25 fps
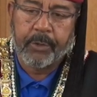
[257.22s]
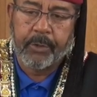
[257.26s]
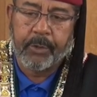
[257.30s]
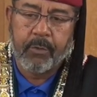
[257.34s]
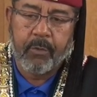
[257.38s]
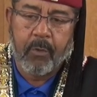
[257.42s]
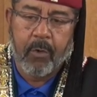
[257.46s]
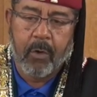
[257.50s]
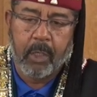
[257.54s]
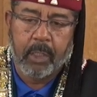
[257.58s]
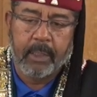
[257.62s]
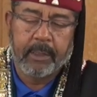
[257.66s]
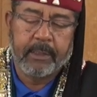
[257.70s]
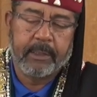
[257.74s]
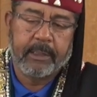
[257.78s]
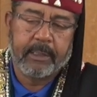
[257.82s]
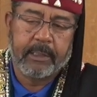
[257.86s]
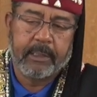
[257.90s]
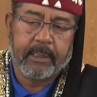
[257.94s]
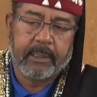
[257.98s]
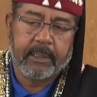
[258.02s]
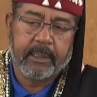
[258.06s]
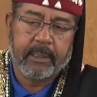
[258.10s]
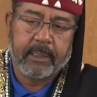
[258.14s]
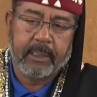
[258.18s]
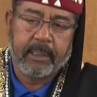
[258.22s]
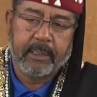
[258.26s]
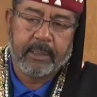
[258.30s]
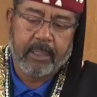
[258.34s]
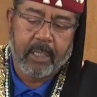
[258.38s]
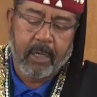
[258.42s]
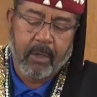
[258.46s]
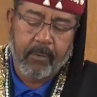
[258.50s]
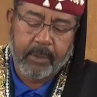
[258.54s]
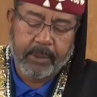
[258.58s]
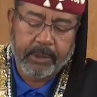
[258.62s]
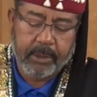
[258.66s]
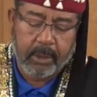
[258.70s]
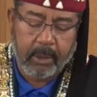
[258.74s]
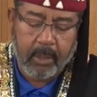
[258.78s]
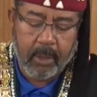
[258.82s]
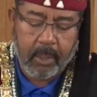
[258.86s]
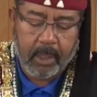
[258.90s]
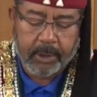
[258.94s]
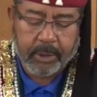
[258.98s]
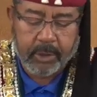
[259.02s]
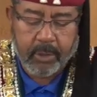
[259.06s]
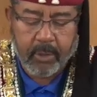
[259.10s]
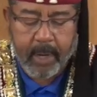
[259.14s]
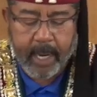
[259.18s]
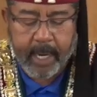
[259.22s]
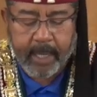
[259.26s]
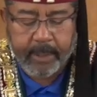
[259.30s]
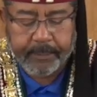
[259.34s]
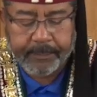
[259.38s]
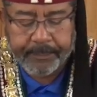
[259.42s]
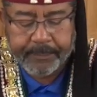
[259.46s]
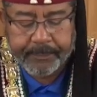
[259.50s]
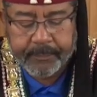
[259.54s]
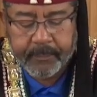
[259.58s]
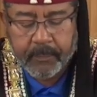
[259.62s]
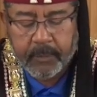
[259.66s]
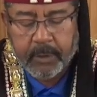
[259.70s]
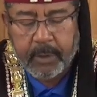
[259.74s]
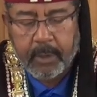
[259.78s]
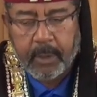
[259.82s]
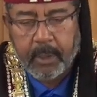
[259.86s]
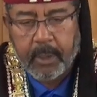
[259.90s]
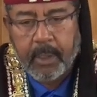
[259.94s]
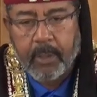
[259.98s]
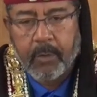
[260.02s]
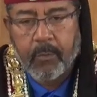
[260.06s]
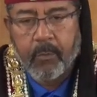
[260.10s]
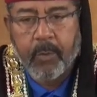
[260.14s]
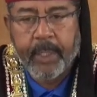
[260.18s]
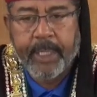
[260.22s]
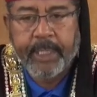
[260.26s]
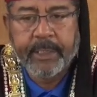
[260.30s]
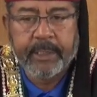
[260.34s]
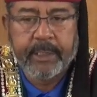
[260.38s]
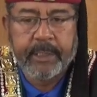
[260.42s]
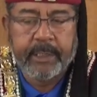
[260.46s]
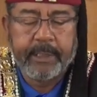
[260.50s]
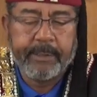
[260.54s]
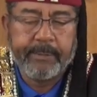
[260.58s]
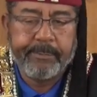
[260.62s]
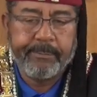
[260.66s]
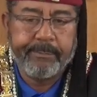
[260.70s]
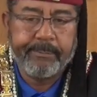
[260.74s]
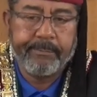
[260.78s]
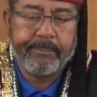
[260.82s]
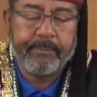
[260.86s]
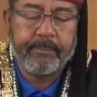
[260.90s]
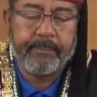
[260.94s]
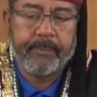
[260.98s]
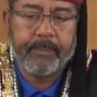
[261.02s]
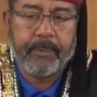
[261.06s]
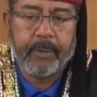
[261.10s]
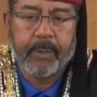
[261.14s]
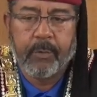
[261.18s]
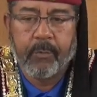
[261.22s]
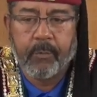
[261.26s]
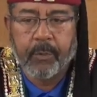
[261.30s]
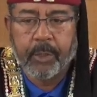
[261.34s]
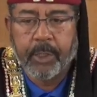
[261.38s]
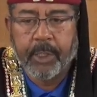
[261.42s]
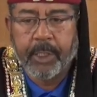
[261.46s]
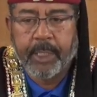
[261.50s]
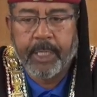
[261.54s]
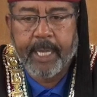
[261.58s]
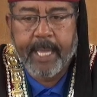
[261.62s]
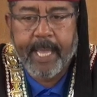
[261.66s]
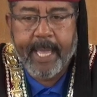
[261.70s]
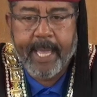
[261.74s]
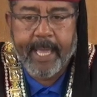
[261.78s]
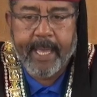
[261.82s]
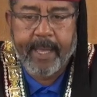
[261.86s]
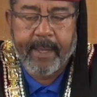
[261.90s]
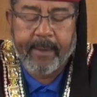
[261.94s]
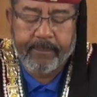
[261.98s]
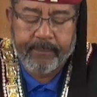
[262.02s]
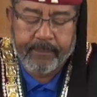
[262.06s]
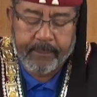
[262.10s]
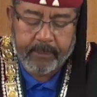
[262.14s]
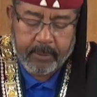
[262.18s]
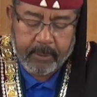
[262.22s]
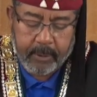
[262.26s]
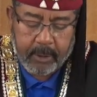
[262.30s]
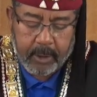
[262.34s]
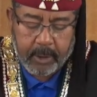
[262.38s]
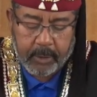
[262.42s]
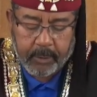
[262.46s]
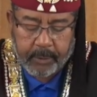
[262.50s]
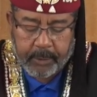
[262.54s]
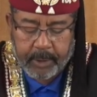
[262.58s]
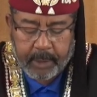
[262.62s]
to New Orleans, it's always a large crowd. Wednesday, we're going to have on